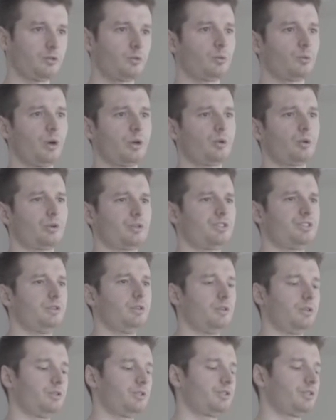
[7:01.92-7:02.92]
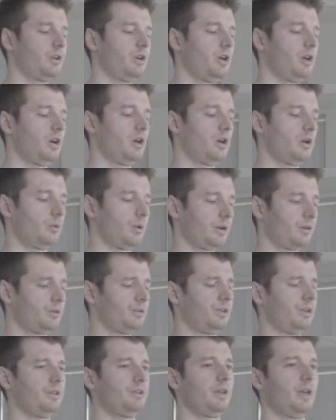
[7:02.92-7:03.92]
to regular servers rather
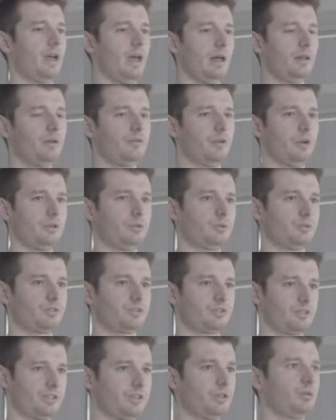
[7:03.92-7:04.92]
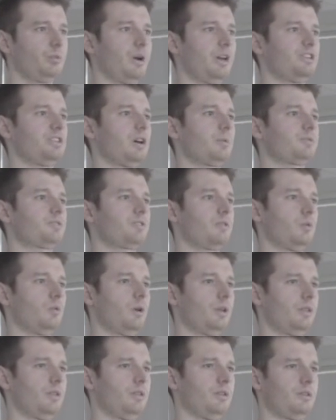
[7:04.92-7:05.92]
than elevators, single-page apps.
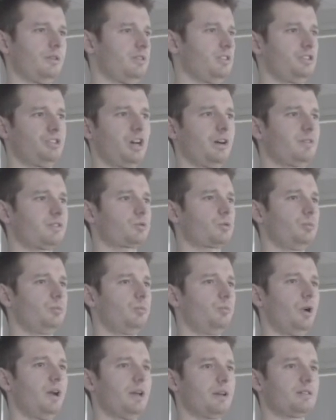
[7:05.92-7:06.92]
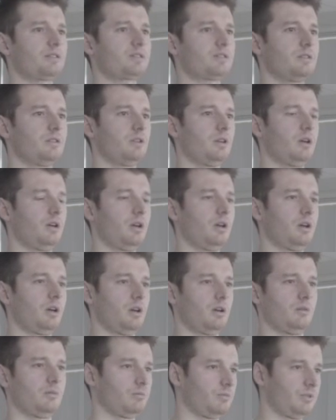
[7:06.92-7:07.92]
When the JavaScript breaks,
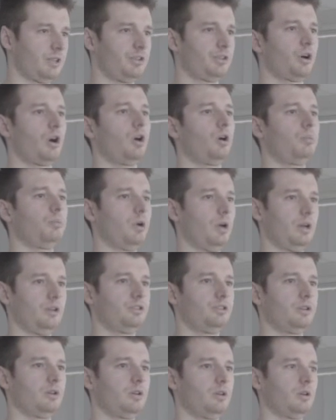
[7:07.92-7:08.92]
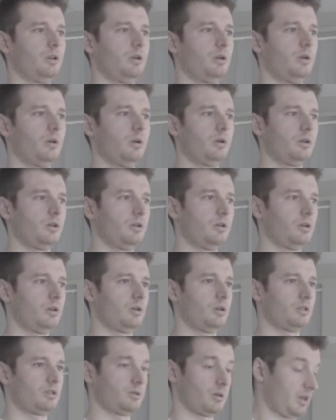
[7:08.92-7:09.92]
the entire page
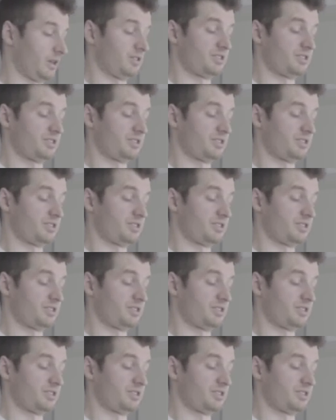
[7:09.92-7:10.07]
can